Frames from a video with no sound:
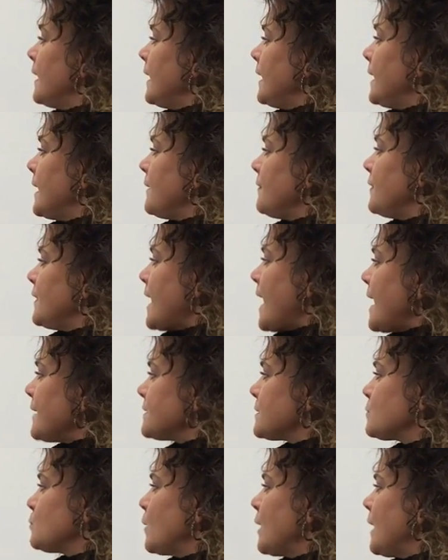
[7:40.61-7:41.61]
and
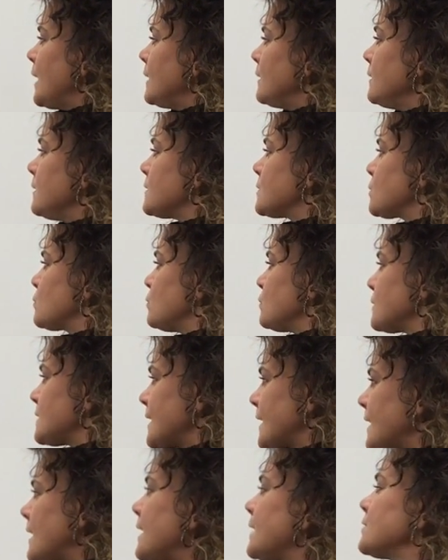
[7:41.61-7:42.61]
that's when the school
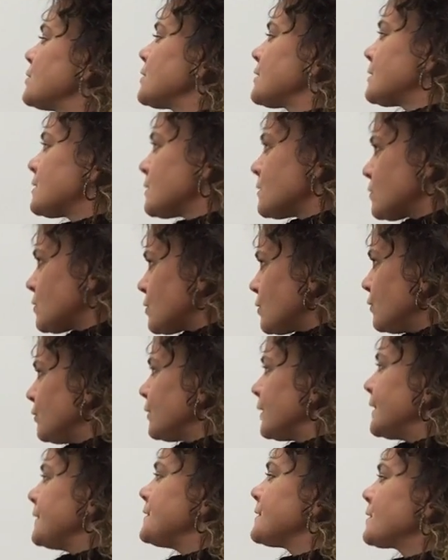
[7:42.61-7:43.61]
psychologist
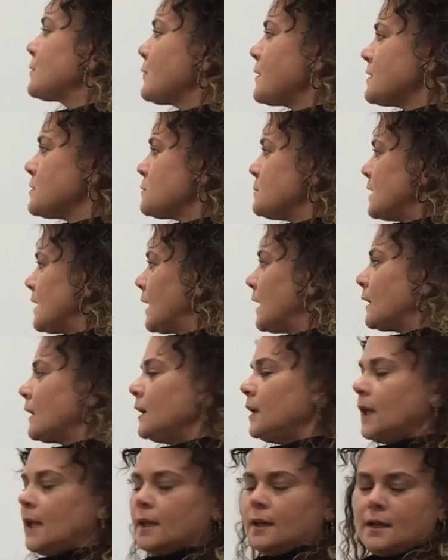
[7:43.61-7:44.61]
certainly is going to be
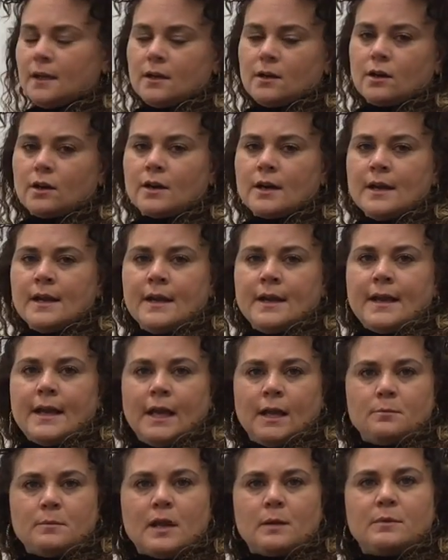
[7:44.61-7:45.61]
kicking in here
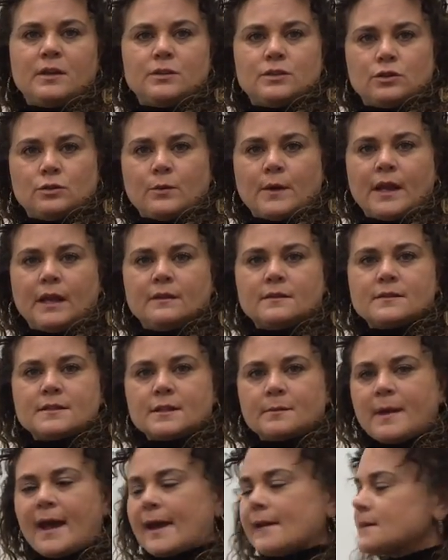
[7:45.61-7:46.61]
and maybe doing
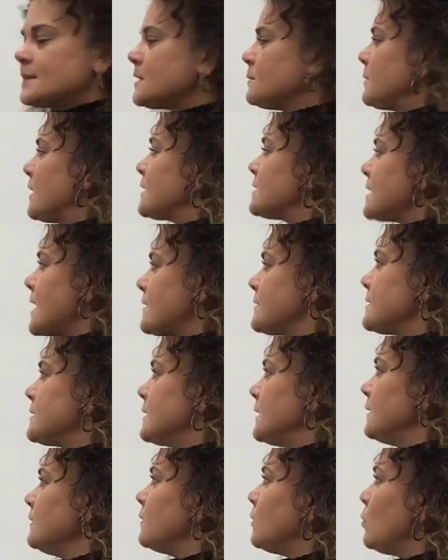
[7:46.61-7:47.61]
some academic
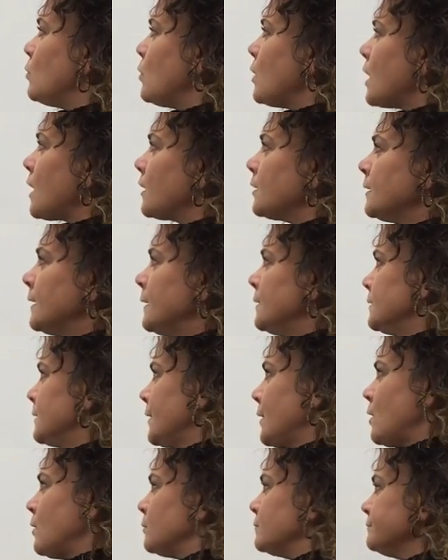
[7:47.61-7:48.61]
testing, or,
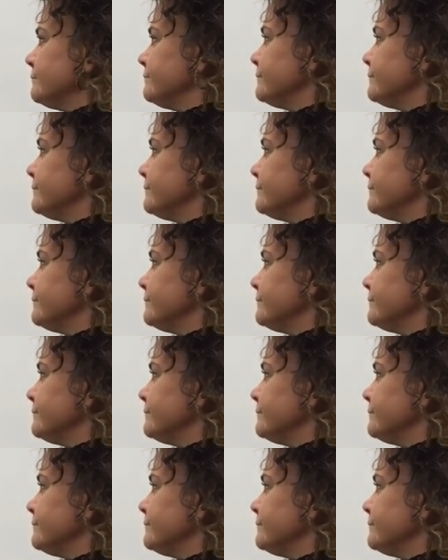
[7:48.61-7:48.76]
you know,